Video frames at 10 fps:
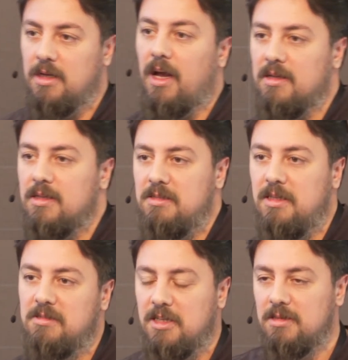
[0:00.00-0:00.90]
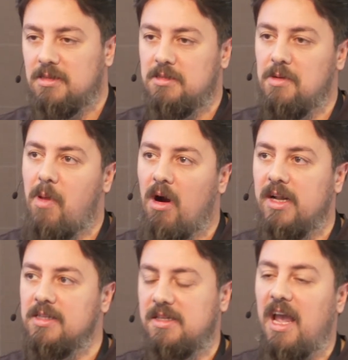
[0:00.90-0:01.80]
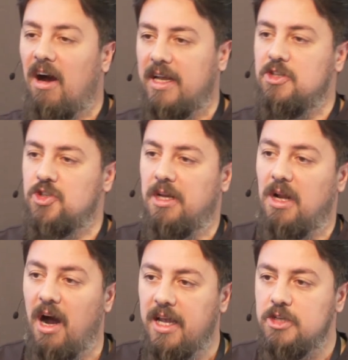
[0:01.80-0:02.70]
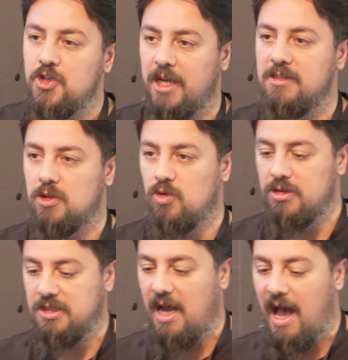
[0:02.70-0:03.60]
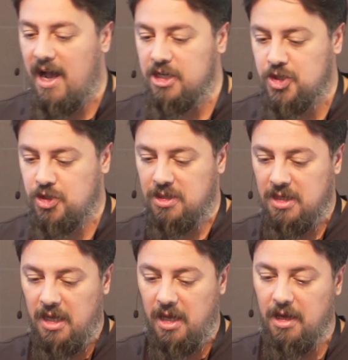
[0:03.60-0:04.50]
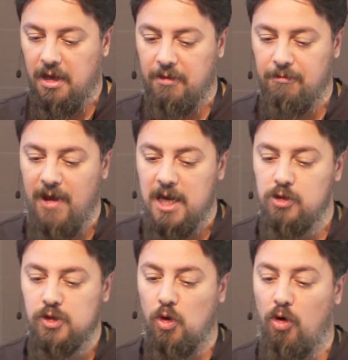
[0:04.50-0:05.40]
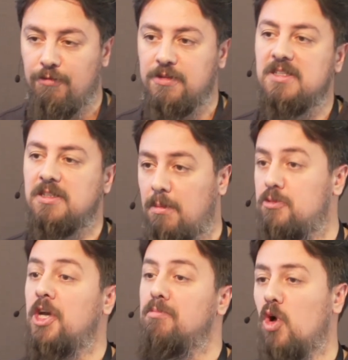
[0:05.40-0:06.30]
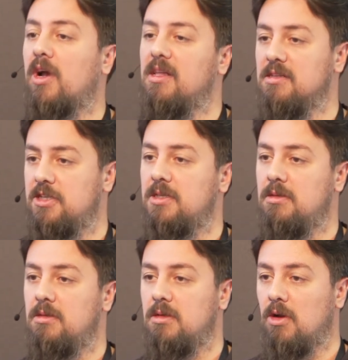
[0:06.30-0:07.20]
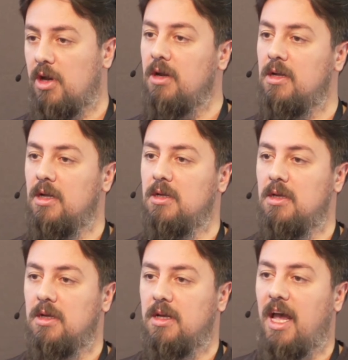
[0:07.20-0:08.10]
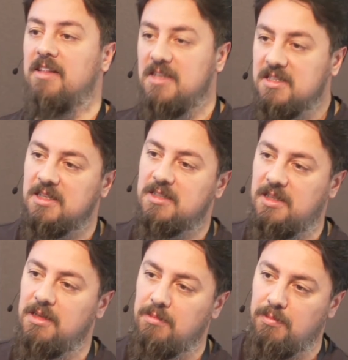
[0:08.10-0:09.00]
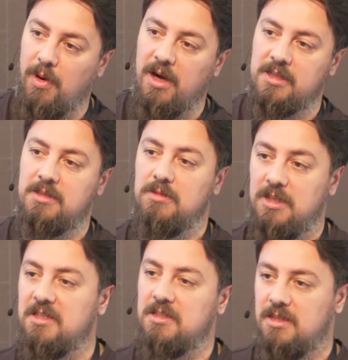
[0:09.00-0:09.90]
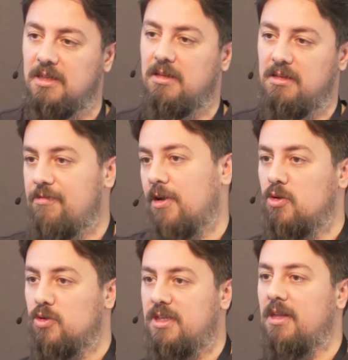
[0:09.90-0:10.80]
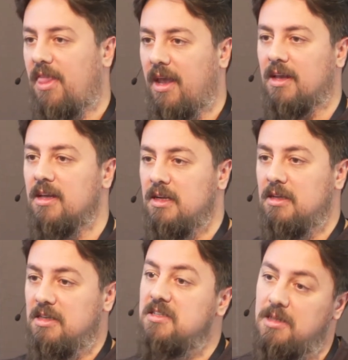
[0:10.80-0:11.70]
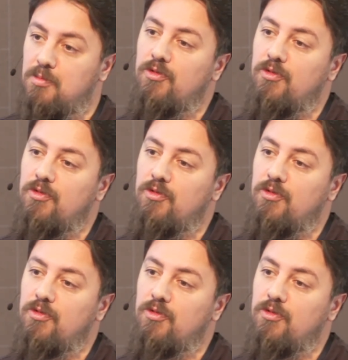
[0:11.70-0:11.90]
Yeah. The part is the eigenchain. Eigenchain stores the hash values of the subchain block headers. Okay. And this is the part. This is the difficulty thing. This is the